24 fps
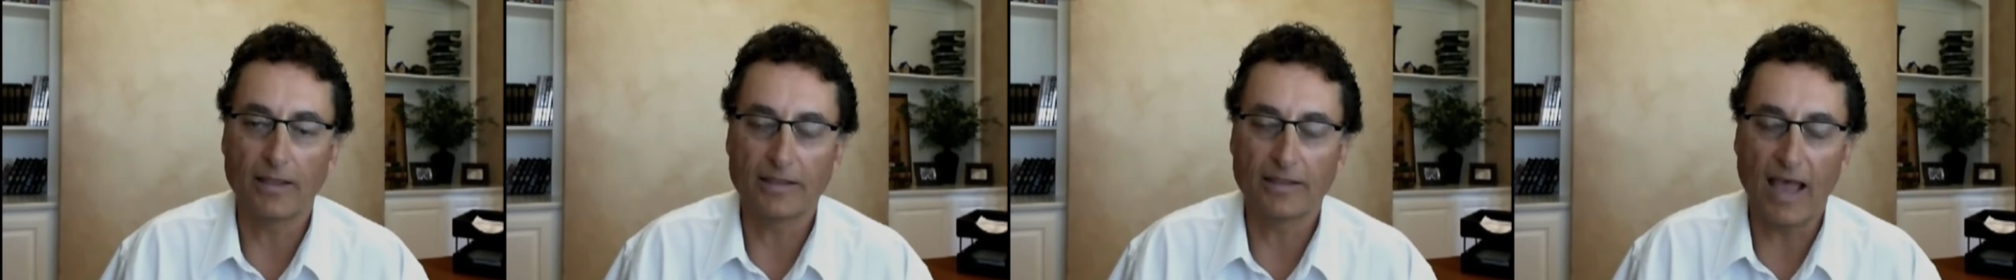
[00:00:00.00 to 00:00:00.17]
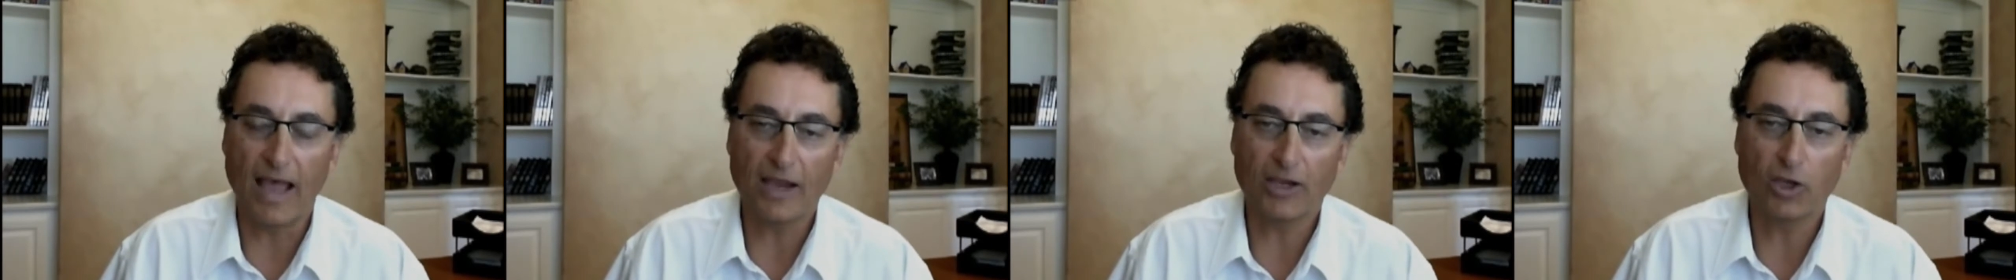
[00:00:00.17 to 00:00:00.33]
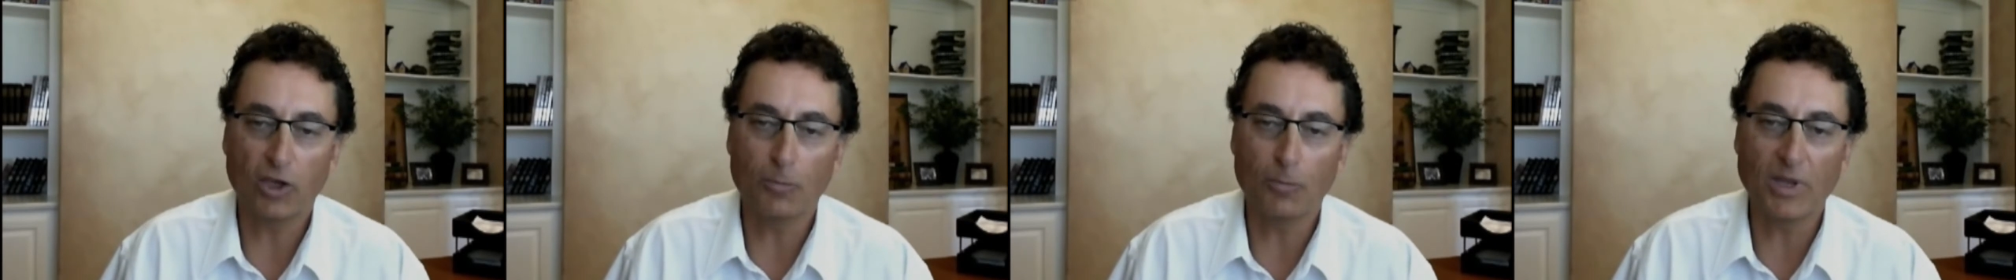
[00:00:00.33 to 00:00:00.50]

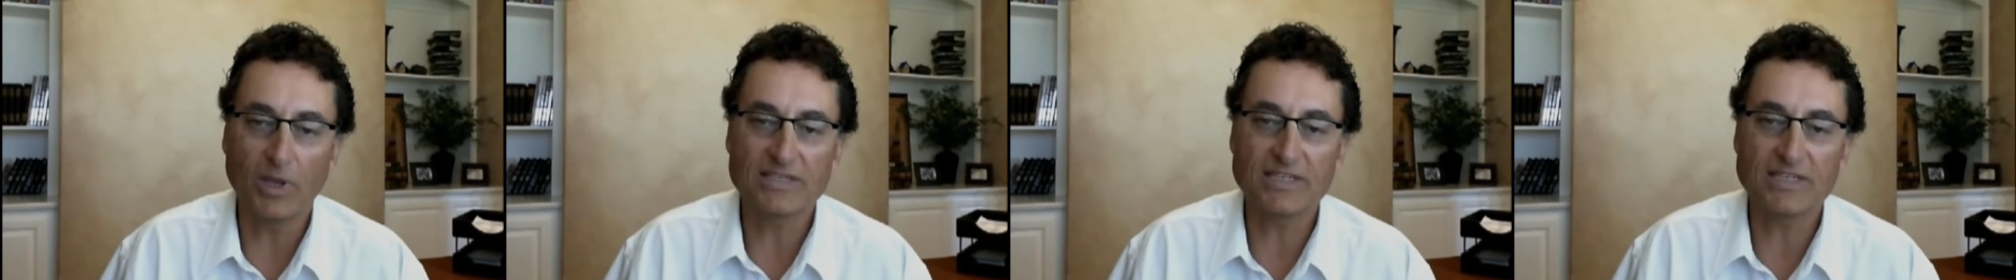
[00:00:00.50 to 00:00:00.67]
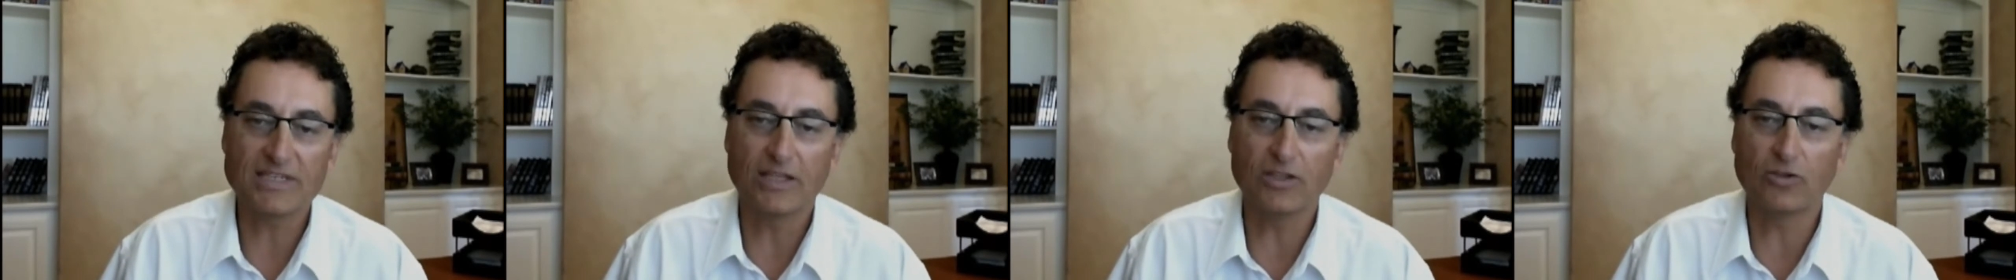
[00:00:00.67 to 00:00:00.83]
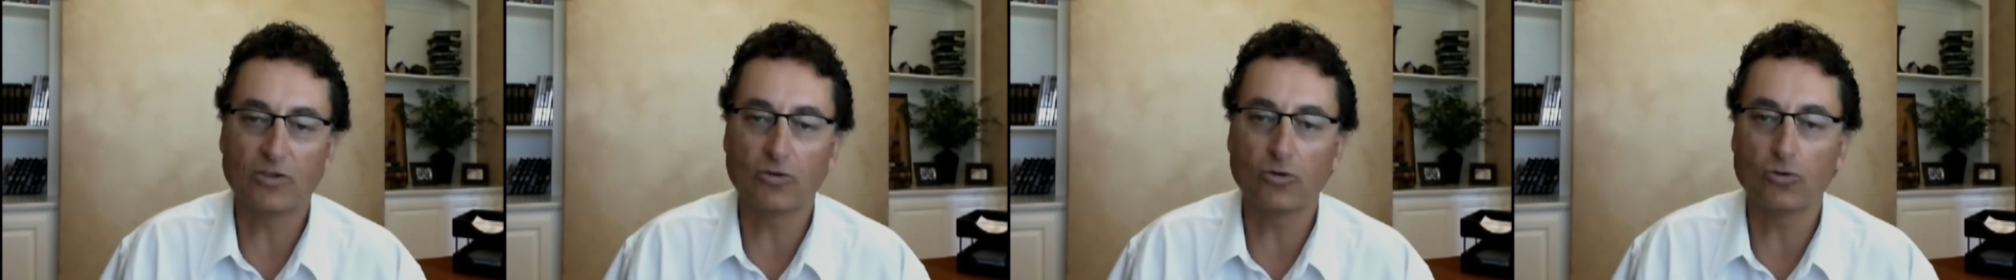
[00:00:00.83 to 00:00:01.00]

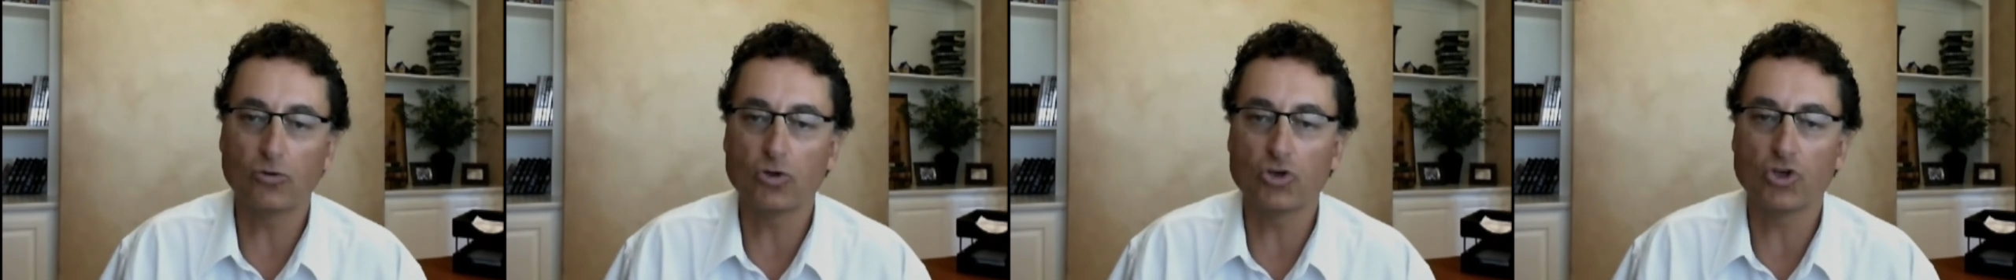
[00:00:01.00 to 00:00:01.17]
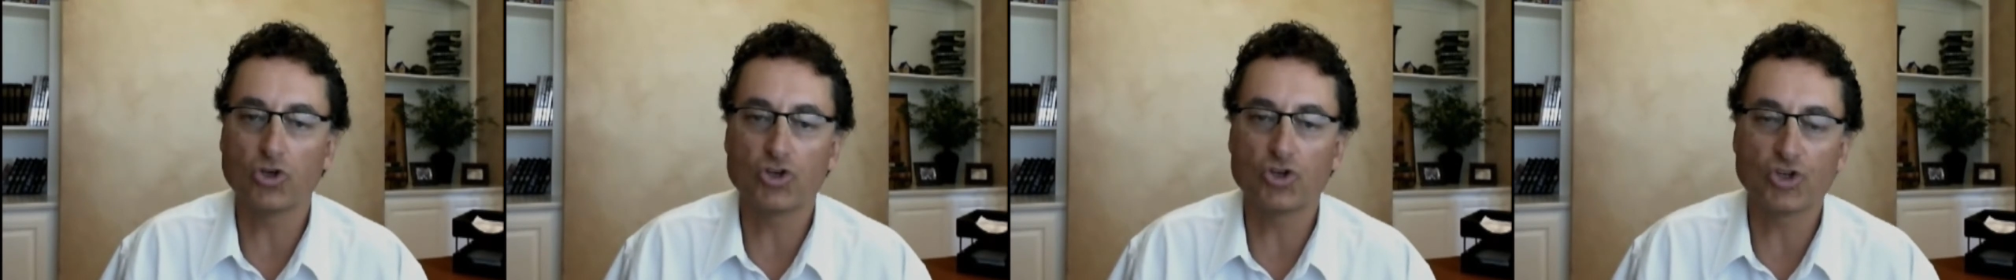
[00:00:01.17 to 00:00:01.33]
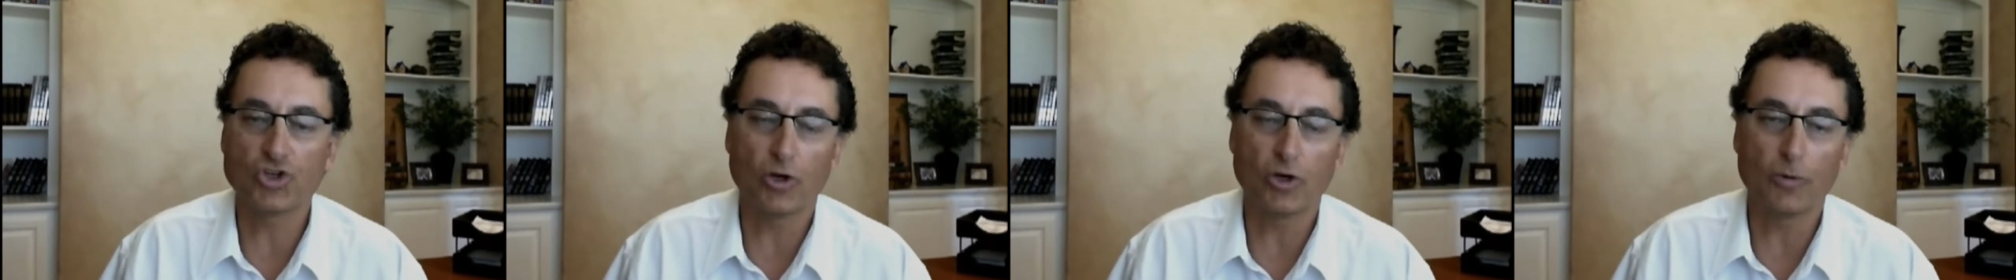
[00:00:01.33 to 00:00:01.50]
documents, into
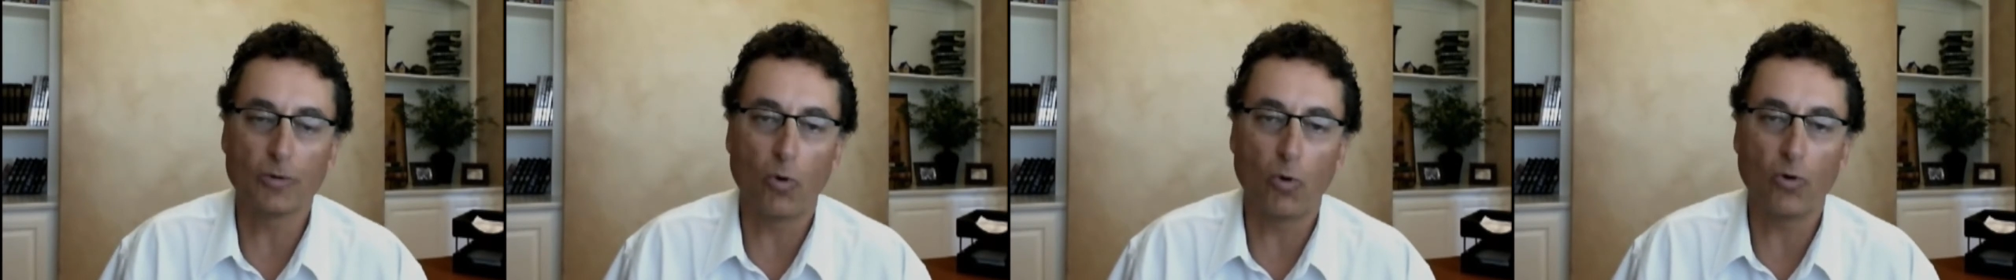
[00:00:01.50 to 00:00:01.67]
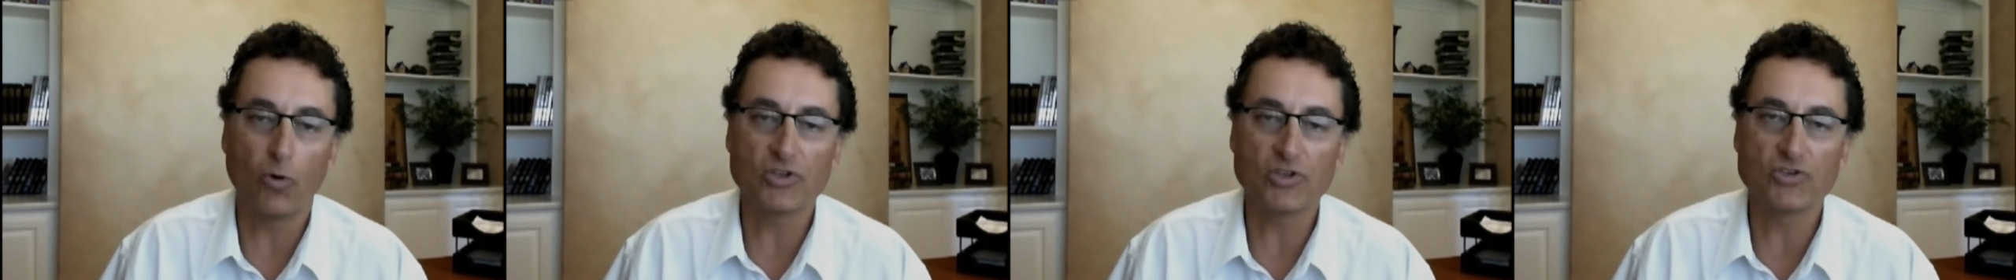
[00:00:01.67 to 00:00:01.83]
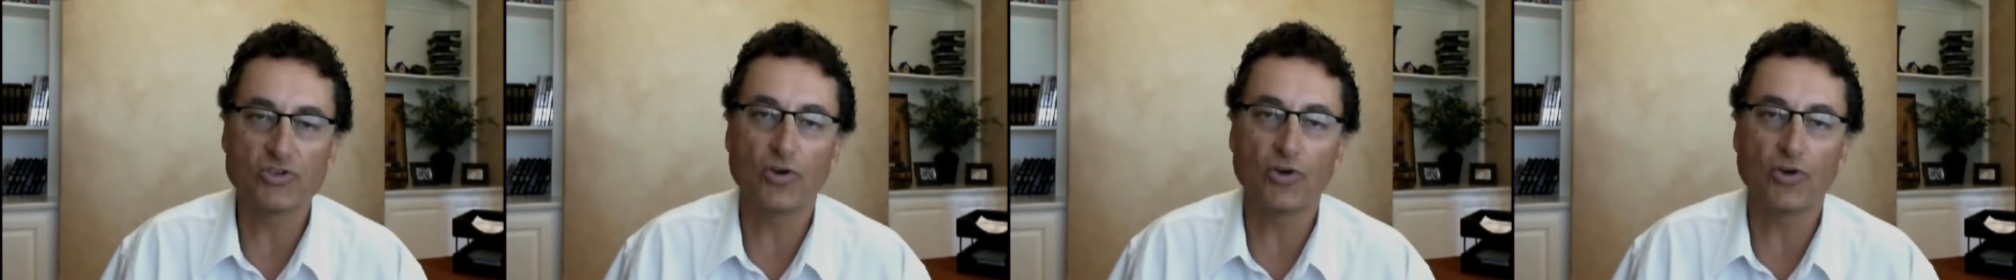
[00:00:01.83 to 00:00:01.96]
SharePoint.